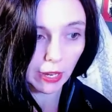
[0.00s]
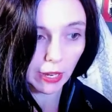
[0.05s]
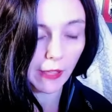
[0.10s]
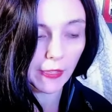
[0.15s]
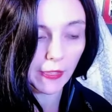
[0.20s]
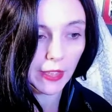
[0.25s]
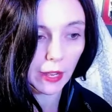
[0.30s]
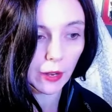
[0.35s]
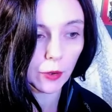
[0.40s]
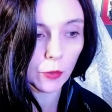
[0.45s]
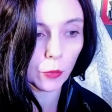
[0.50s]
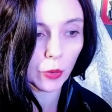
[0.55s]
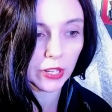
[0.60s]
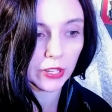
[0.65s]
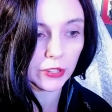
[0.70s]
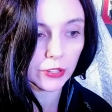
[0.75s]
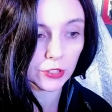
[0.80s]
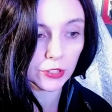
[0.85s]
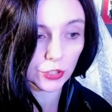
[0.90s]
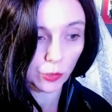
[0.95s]
And then when
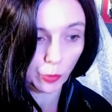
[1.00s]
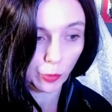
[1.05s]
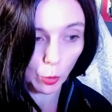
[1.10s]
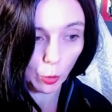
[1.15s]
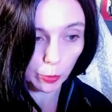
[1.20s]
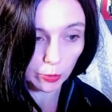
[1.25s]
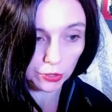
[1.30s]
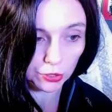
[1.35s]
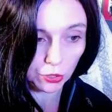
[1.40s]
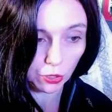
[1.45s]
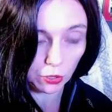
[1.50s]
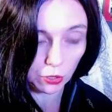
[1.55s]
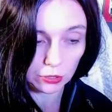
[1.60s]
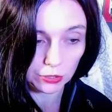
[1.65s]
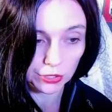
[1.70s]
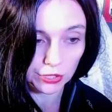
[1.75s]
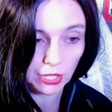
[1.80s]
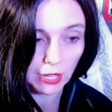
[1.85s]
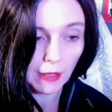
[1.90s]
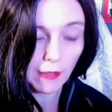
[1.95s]
he does the purple
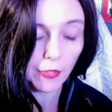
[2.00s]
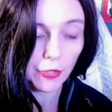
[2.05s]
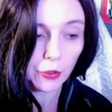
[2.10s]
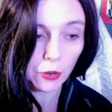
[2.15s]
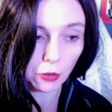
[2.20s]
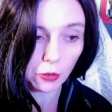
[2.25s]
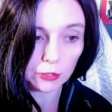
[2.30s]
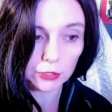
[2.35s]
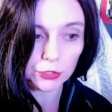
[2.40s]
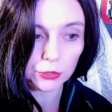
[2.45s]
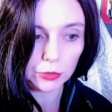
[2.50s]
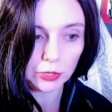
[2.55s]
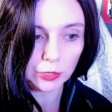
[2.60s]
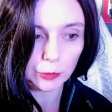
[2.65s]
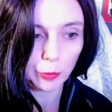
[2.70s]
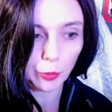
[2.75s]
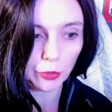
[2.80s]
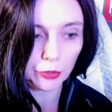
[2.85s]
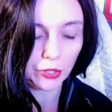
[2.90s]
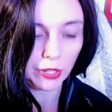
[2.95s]
skulls, there also is
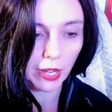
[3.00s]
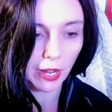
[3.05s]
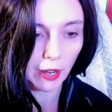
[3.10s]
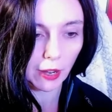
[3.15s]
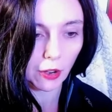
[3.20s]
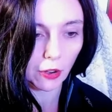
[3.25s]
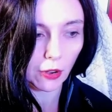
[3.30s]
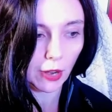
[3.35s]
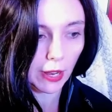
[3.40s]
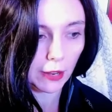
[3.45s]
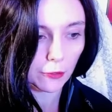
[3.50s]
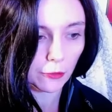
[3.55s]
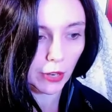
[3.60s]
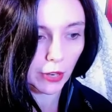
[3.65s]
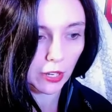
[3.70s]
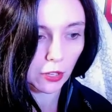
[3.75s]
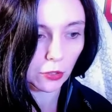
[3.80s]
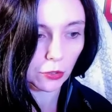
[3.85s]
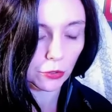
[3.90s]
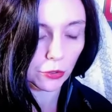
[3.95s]
both an air and
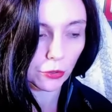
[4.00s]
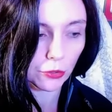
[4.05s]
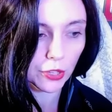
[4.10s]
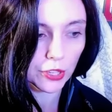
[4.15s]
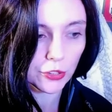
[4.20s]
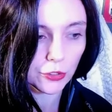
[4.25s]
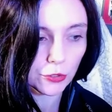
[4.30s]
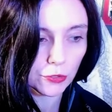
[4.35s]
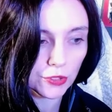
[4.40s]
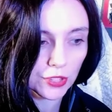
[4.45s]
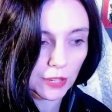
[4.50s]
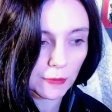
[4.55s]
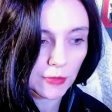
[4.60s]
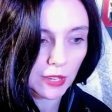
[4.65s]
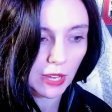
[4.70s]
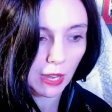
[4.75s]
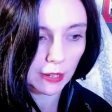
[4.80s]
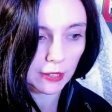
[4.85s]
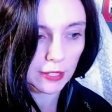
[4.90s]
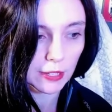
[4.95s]
regular, though they do seem
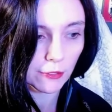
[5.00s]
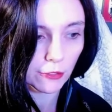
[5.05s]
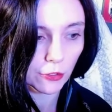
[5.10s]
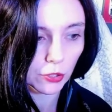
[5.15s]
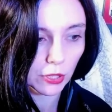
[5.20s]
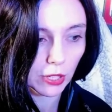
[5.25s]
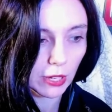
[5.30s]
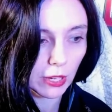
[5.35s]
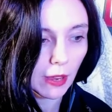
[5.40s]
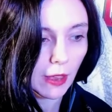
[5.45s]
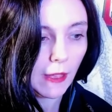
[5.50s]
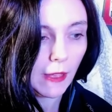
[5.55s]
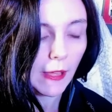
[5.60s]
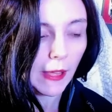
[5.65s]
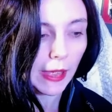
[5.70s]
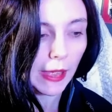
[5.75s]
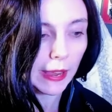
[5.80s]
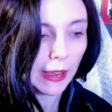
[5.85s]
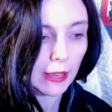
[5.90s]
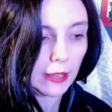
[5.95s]
to act differently.
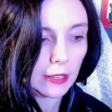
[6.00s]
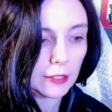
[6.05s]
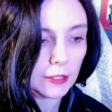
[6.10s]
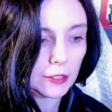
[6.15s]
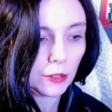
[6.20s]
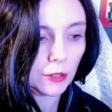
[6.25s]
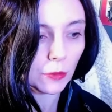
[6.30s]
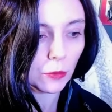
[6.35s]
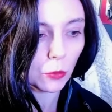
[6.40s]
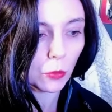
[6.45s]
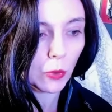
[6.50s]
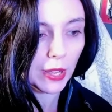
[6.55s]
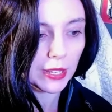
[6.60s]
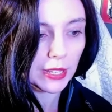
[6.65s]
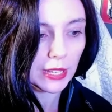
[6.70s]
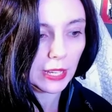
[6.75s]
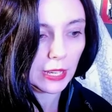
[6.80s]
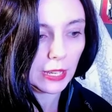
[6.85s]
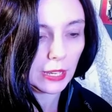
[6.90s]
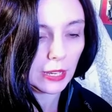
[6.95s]
And when
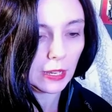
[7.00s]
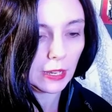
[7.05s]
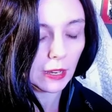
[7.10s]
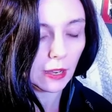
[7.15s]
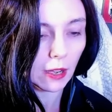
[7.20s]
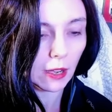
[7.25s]
he.